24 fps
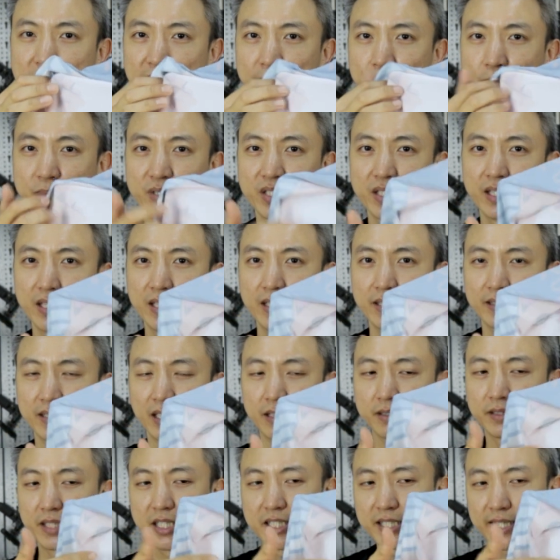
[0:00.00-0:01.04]
seams.
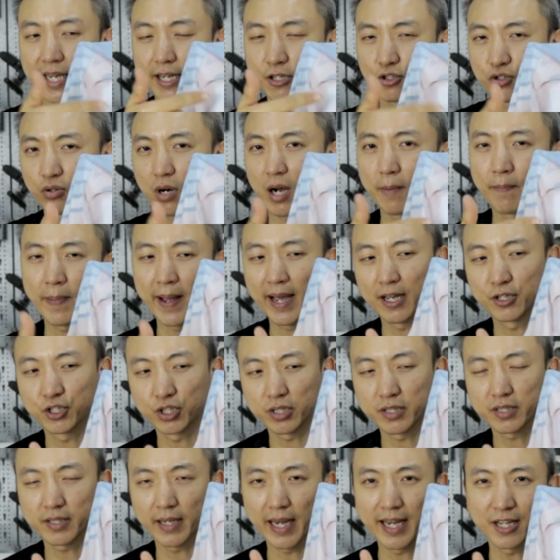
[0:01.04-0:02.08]
Now these extra
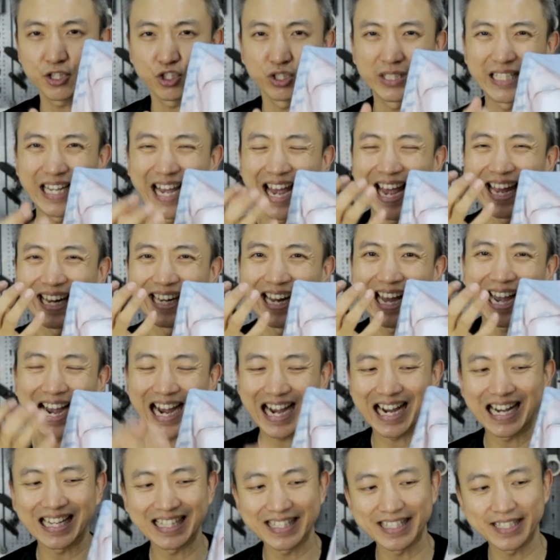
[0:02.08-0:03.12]
patches actually
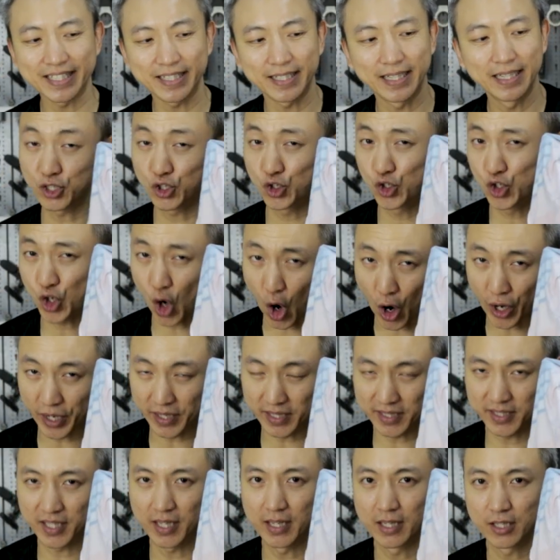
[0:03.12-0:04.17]
enhance these
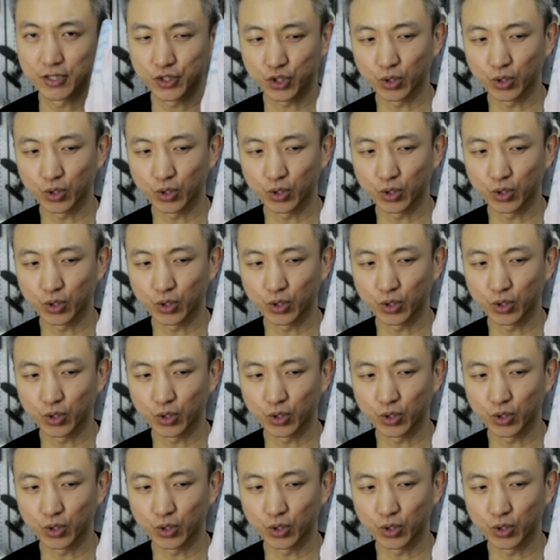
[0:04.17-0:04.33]
joints